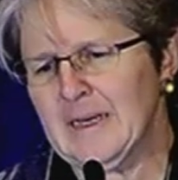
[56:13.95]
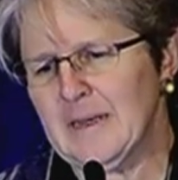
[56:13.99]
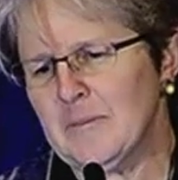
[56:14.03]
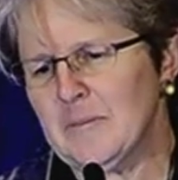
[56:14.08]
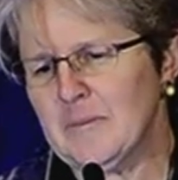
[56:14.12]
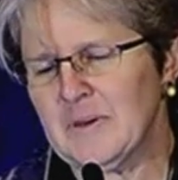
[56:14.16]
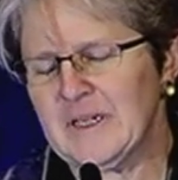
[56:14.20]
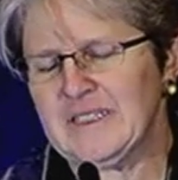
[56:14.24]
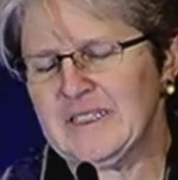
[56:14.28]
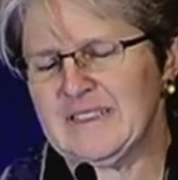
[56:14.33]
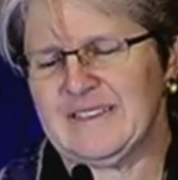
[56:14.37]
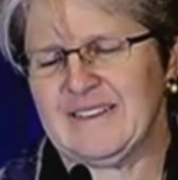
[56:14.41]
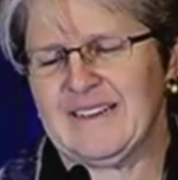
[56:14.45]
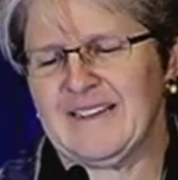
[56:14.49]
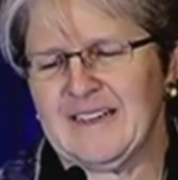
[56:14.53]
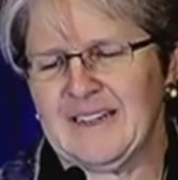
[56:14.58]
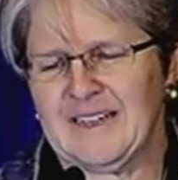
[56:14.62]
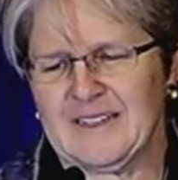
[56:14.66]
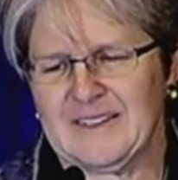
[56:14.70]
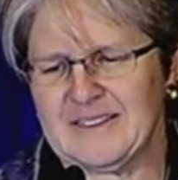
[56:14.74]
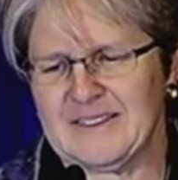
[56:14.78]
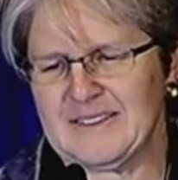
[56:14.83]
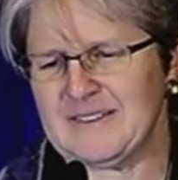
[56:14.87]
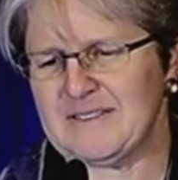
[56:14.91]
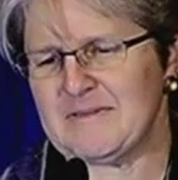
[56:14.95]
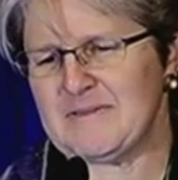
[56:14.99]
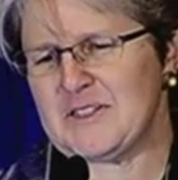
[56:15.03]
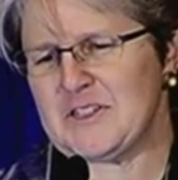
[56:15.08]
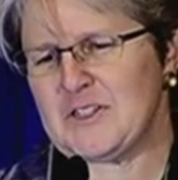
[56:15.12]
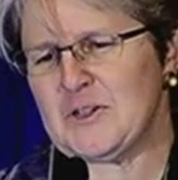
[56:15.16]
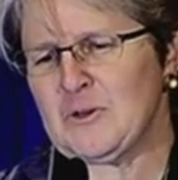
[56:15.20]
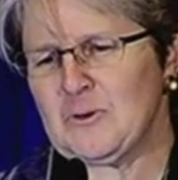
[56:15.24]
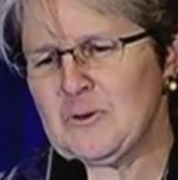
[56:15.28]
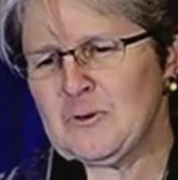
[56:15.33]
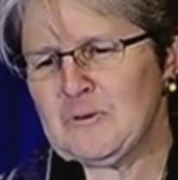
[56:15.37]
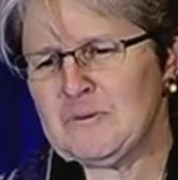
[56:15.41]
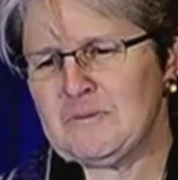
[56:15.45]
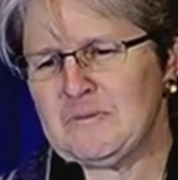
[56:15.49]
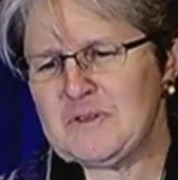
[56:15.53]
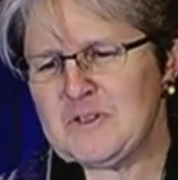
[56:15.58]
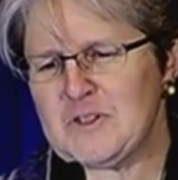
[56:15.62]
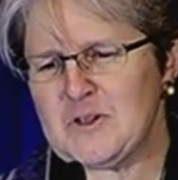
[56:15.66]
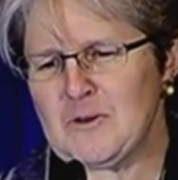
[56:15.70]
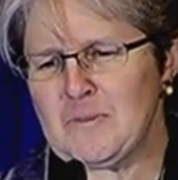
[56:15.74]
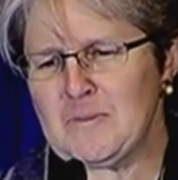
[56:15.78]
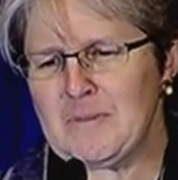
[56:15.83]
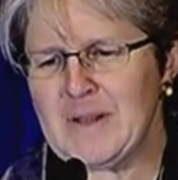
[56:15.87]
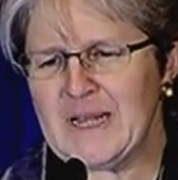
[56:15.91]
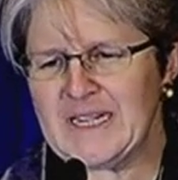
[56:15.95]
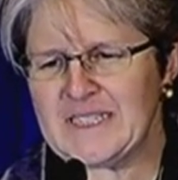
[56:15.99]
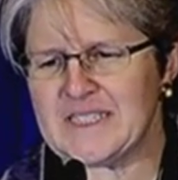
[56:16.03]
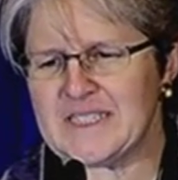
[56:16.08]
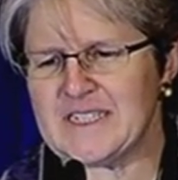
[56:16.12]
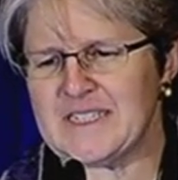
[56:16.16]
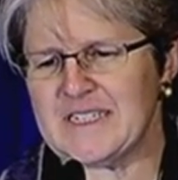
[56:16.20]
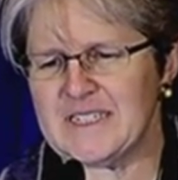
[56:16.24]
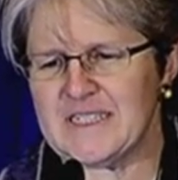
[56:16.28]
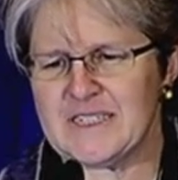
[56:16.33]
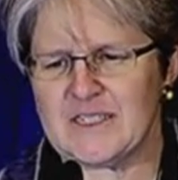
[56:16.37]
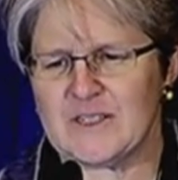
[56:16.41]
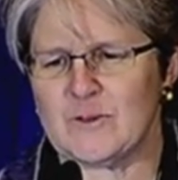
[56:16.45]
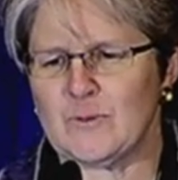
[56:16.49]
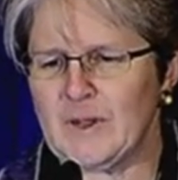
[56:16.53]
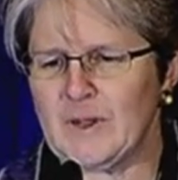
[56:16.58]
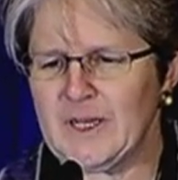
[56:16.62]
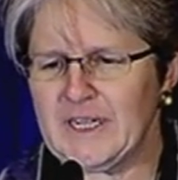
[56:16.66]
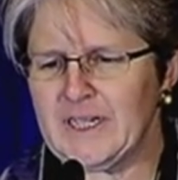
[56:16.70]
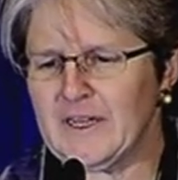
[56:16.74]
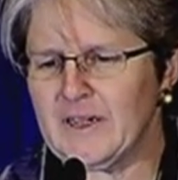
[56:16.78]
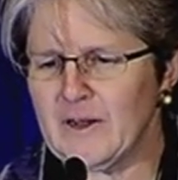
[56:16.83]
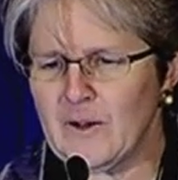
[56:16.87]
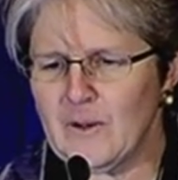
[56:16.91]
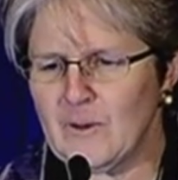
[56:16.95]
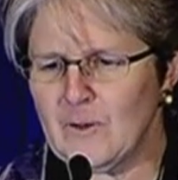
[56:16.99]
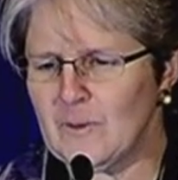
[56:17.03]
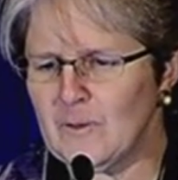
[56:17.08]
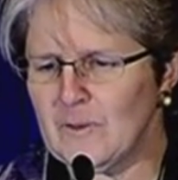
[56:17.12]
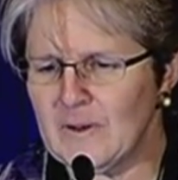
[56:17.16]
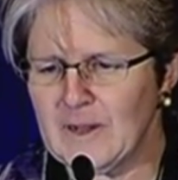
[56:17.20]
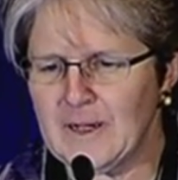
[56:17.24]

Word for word: But uh, so so METs is the way to go.